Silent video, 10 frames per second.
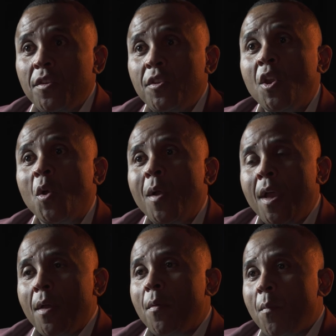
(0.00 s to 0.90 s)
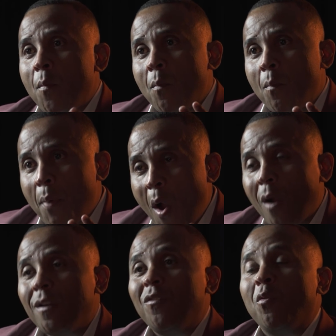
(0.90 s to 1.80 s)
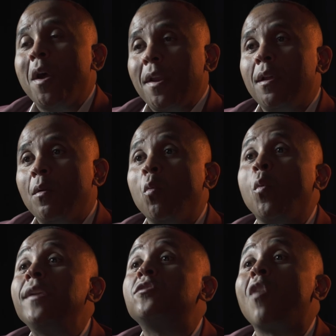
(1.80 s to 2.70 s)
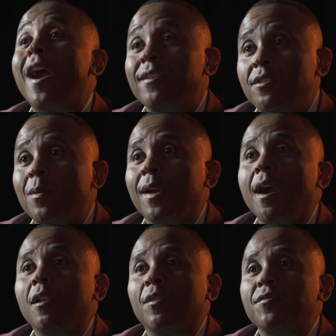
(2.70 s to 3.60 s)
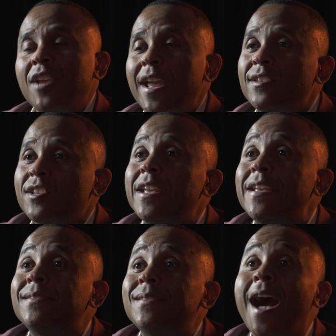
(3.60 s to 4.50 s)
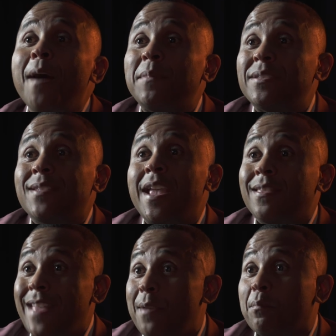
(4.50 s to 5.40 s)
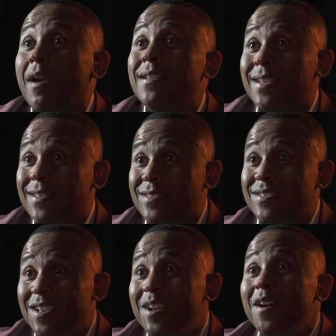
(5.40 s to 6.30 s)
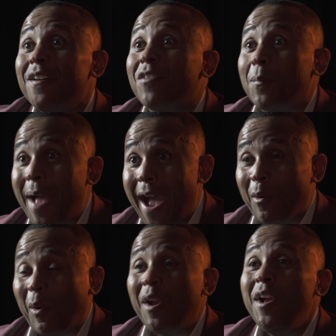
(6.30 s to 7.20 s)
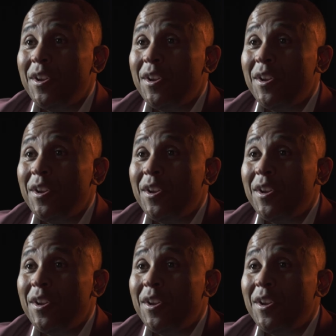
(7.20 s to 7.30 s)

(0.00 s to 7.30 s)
You know, part of what we try to do at Color of Change is not mistake that presence for power,